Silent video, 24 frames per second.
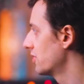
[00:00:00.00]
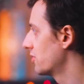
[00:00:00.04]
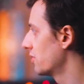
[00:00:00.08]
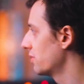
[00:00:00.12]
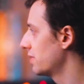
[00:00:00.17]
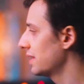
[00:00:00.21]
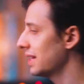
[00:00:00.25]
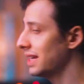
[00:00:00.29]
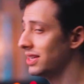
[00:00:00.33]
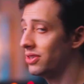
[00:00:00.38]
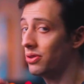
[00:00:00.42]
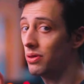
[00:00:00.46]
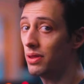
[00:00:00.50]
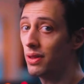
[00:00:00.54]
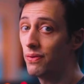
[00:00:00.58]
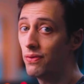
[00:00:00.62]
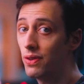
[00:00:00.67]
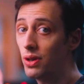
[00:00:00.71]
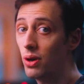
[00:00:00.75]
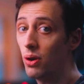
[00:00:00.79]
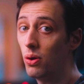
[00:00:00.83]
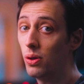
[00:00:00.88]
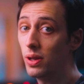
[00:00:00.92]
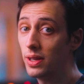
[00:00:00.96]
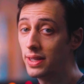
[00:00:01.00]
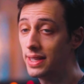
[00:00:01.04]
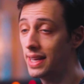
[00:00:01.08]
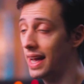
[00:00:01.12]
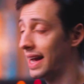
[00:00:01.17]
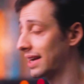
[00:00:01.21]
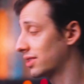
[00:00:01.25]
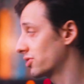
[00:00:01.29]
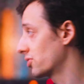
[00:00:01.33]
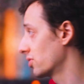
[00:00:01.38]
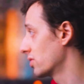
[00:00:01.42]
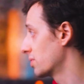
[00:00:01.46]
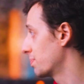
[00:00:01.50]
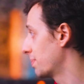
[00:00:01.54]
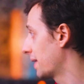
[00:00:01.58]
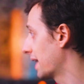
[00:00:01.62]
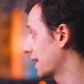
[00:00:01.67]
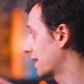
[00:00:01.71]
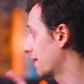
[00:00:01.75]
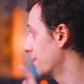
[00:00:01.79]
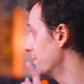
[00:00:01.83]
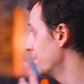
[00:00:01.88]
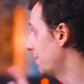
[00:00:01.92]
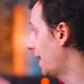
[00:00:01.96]
So these are the viola textures, but I
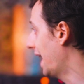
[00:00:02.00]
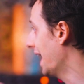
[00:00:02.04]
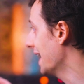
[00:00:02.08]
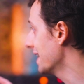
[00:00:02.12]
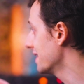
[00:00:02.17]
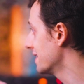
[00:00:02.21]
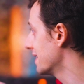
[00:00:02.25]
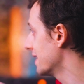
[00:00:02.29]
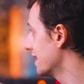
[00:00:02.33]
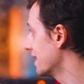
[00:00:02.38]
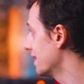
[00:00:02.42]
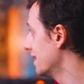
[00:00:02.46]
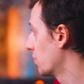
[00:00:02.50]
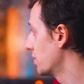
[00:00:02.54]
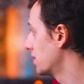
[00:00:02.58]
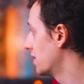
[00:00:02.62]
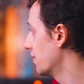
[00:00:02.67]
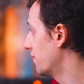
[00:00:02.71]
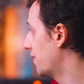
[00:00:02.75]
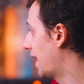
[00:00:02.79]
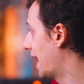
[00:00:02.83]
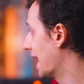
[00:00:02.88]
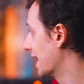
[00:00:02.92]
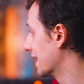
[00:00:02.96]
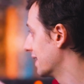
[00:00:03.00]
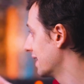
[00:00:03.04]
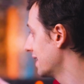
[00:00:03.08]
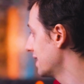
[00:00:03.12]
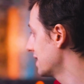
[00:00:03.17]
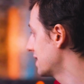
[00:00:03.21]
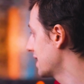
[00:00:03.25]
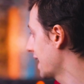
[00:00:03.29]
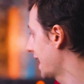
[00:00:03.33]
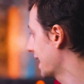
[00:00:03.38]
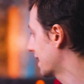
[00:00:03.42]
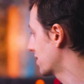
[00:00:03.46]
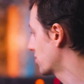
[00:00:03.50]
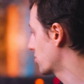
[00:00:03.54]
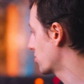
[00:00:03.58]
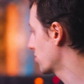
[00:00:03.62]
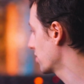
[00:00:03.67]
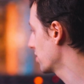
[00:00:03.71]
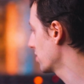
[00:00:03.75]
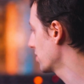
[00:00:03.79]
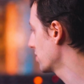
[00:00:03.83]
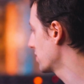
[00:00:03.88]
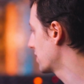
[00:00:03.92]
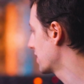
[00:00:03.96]
combined it with the violin
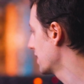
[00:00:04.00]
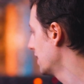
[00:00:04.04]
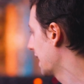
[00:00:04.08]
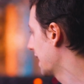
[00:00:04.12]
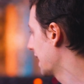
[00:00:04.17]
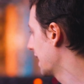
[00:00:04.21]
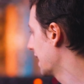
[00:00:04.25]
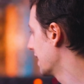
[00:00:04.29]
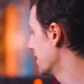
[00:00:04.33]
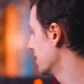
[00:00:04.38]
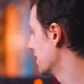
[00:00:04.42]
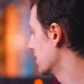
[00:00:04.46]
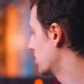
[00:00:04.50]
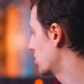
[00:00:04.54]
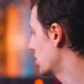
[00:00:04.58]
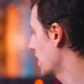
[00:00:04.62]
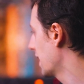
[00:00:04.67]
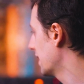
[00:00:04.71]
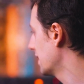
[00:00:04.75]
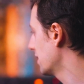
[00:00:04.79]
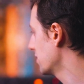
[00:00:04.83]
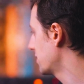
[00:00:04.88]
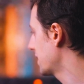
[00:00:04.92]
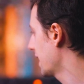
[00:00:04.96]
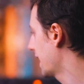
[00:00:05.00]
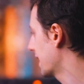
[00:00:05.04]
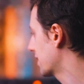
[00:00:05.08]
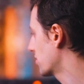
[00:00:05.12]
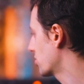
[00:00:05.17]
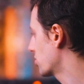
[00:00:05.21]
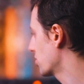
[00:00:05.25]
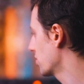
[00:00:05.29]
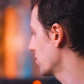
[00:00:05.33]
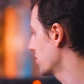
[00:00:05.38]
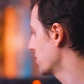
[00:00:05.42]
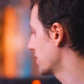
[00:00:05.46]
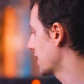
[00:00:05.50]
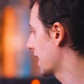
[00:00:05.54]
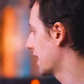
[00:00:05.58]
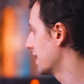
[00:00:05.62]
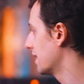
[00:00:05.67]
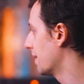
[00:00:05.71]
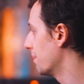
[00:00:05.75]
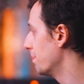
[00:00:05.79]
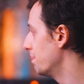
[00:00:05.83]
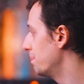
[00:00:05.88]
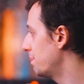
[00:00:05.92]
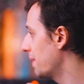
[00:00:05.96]
textures and the cello textures
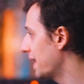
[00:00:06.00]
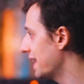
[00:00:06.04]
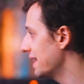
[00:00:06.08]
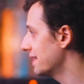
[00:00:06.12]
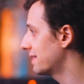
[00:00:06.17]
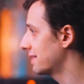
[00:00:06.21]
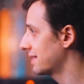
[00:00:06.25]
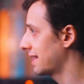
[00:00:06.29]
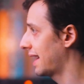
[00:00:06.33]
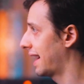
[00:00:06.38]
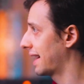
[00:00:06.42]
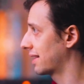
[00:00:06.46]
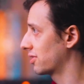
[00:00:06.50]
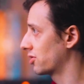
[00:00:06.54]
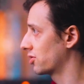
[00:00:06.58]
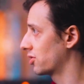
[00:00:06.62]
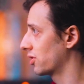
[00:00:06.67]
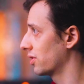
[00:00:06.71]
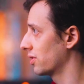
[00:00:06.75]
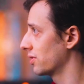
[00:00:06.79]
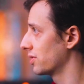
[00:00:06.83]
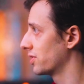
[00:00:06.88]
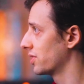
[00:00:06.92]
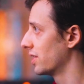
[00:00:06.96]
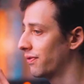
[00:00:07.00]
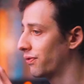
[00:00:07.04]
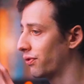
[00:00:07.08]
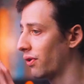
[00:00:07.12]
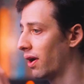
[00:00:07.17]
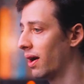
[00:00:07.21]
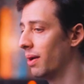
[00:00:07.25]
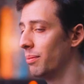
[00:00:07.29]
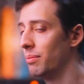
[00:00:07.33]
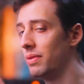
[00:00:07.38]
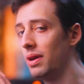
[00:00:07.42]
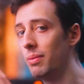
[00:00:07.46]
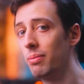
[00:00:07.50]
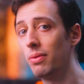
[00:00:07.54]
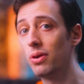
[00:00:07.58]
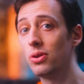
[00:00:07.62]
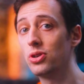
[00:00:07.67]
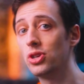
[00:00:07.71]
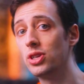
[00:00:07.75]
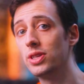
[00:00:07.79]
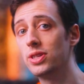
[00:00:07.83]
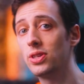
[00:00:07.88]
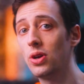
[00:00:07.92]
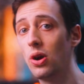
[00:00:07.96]
and the bass textures from
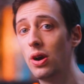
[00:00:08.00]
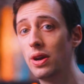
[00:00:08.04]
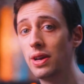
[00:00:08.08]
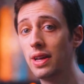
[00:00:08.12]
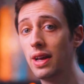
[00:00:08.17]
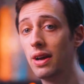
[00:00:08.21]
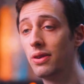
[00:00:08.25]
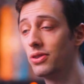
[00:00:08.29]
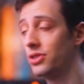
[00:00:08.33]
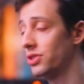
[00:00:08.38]
Emergence Audio.